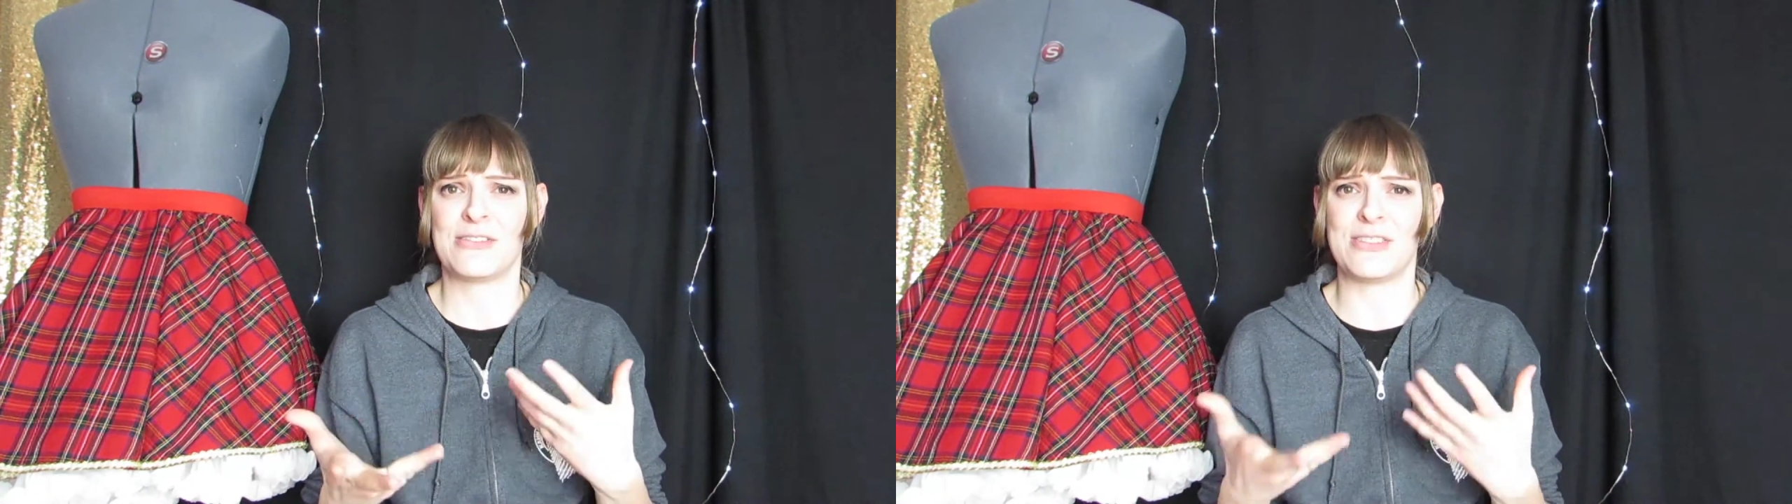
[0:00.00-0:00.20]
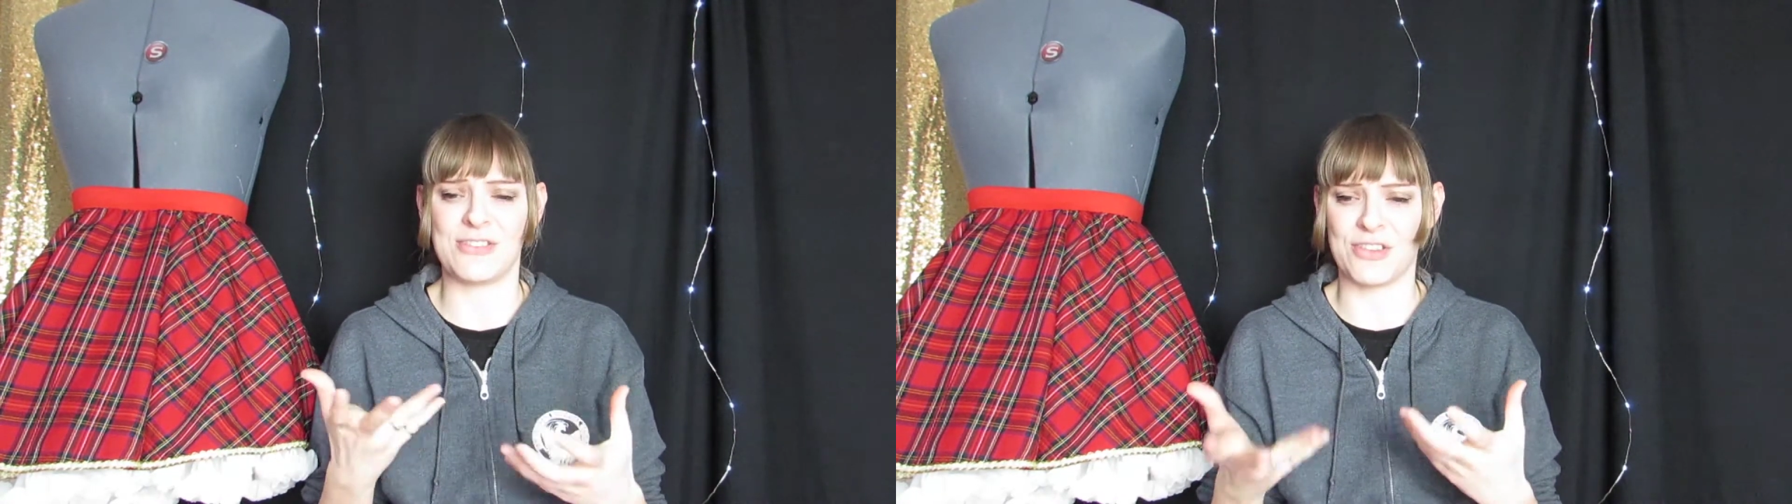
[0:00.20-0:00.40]

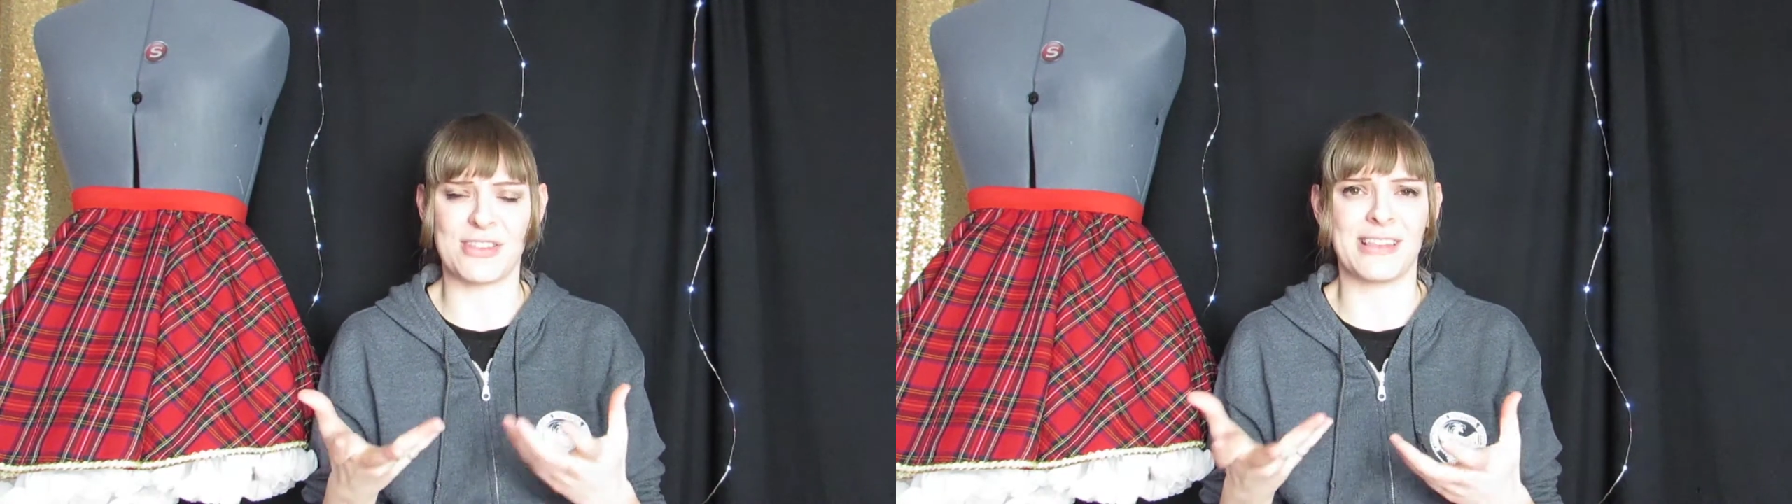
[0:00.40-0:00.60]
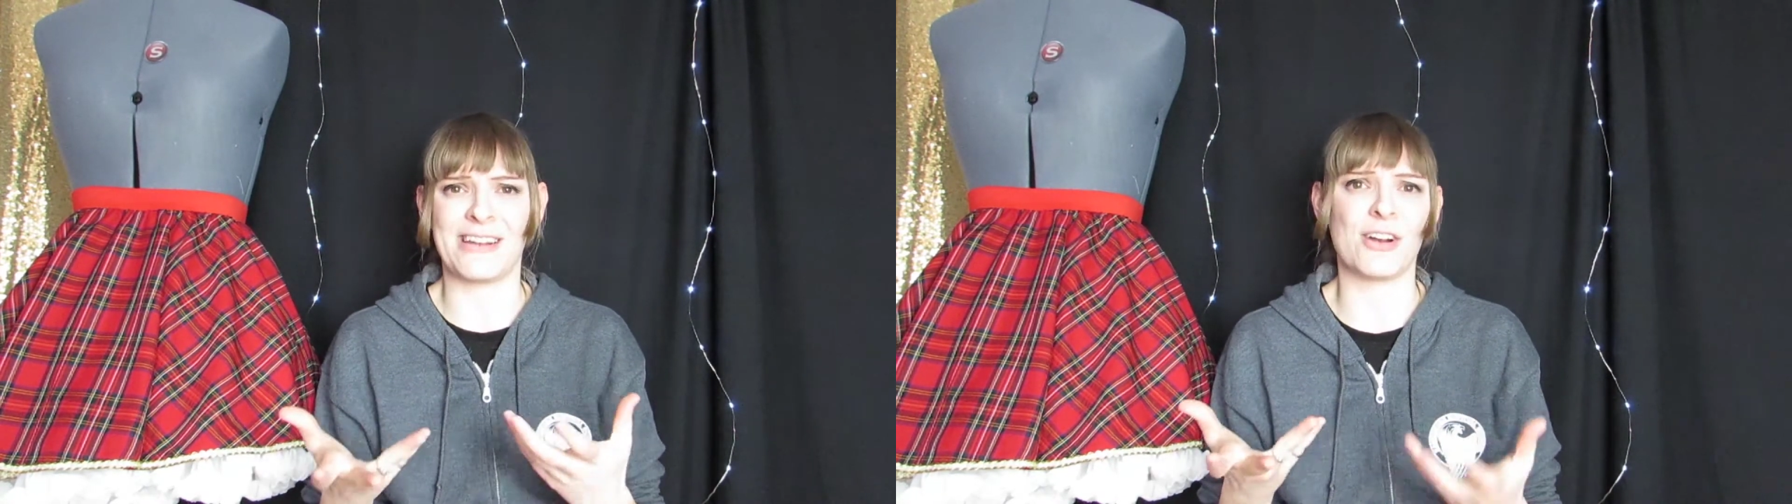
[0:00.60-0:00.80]
It
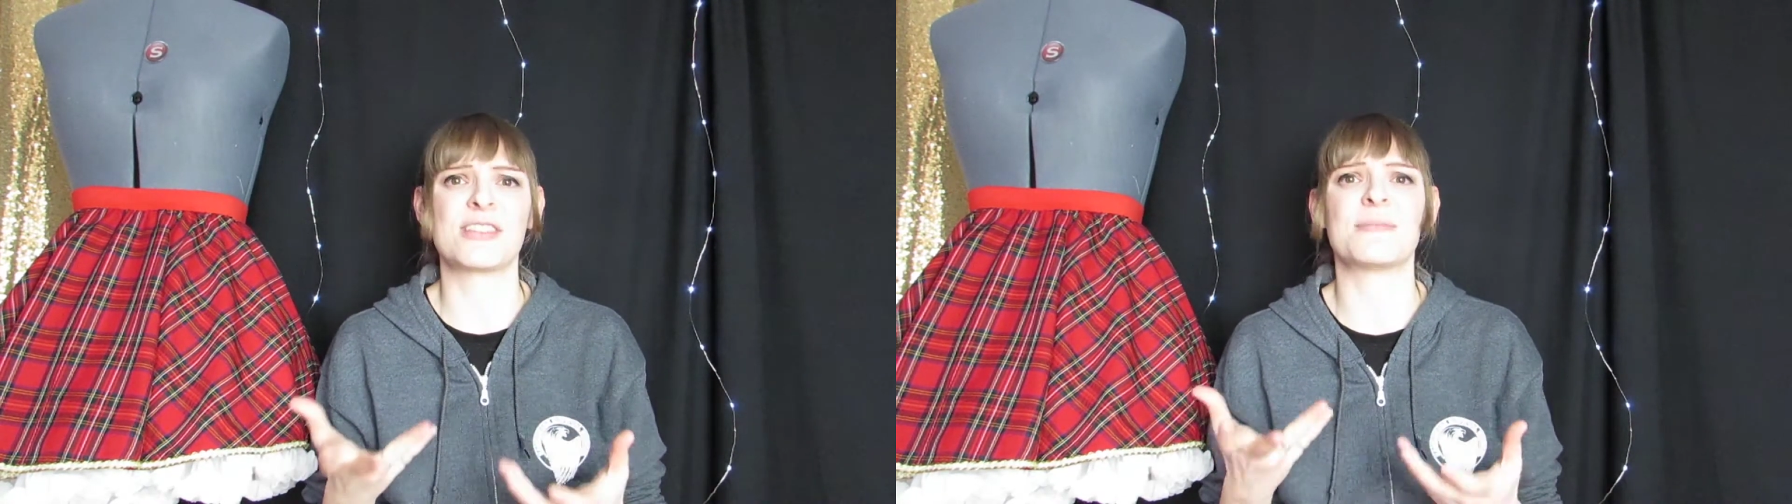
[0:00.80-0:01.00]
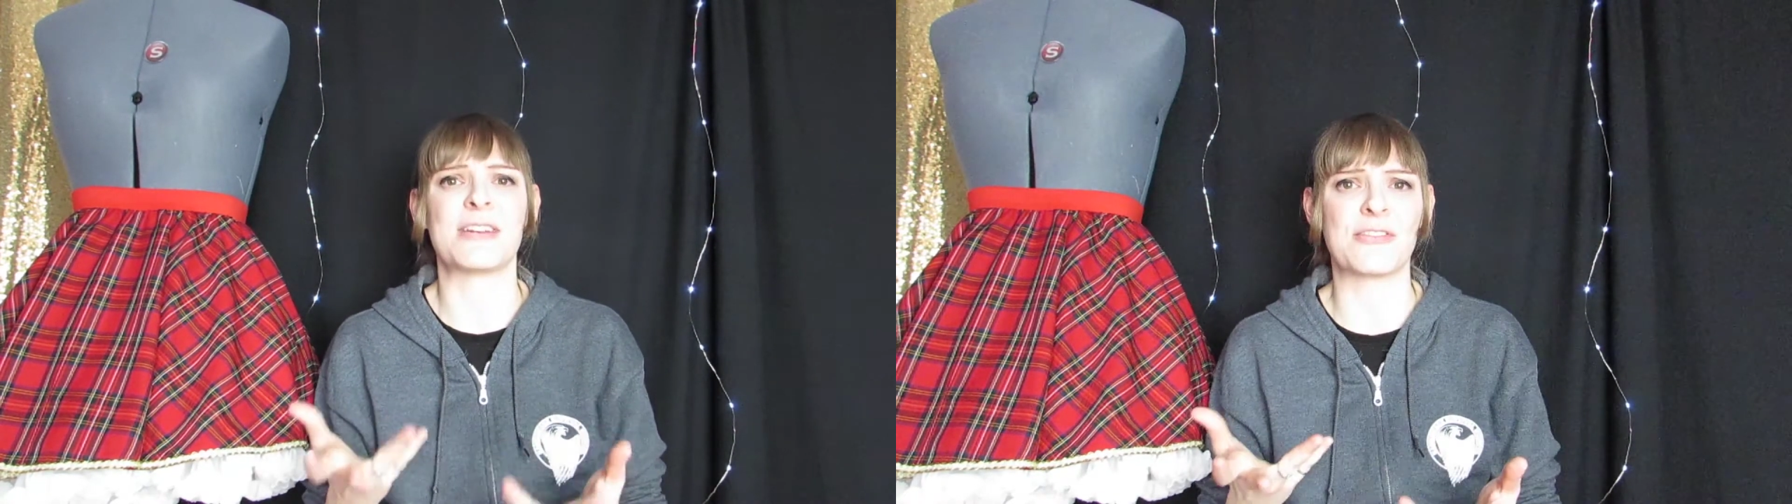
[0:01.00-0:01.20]
just
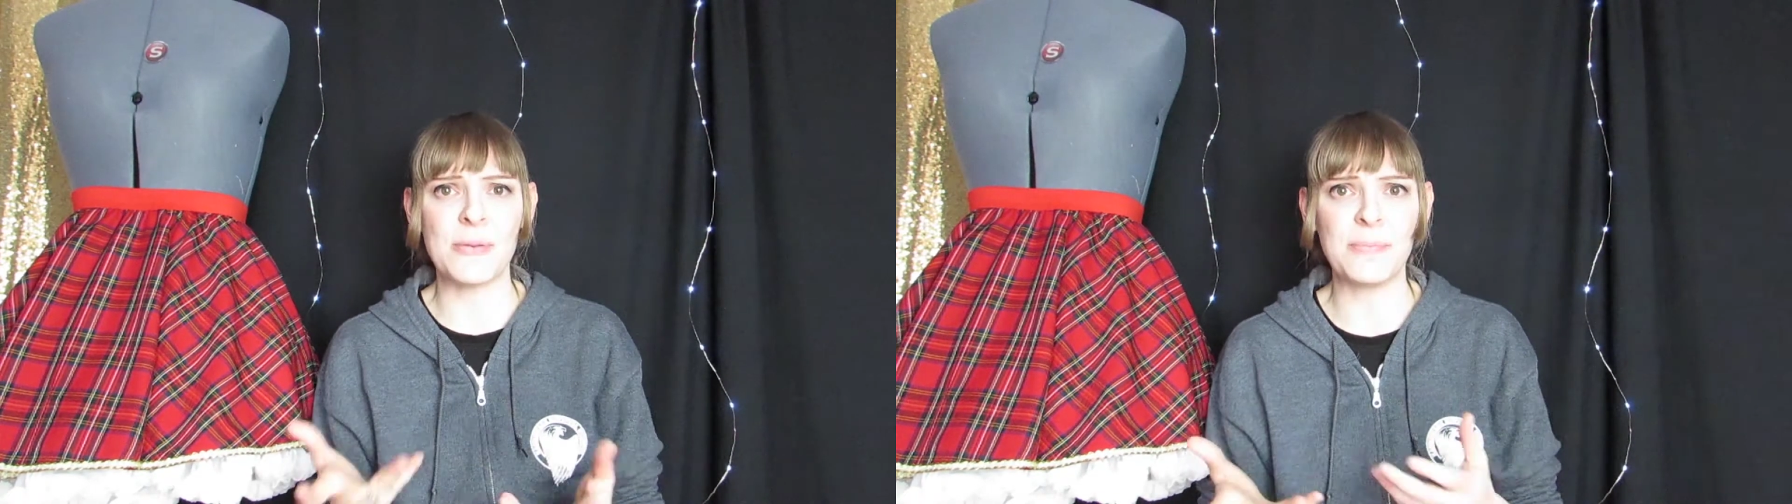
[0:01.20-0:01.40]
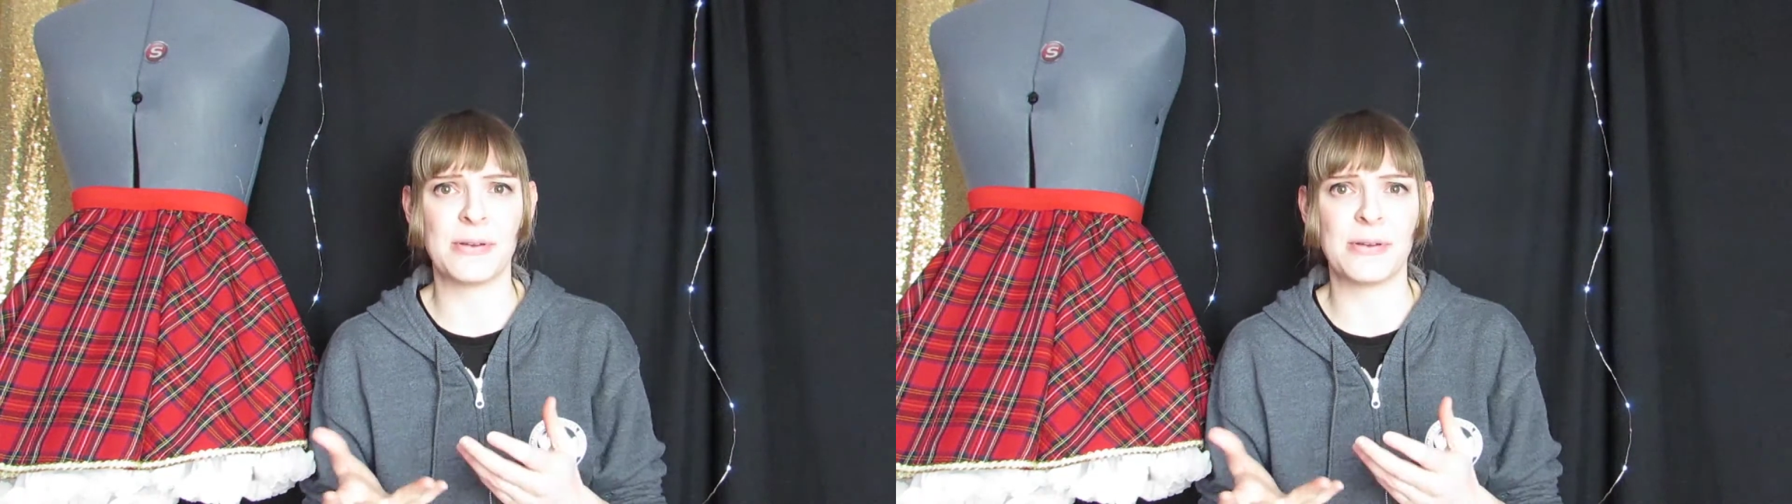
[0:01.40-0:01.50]
hurts my grip,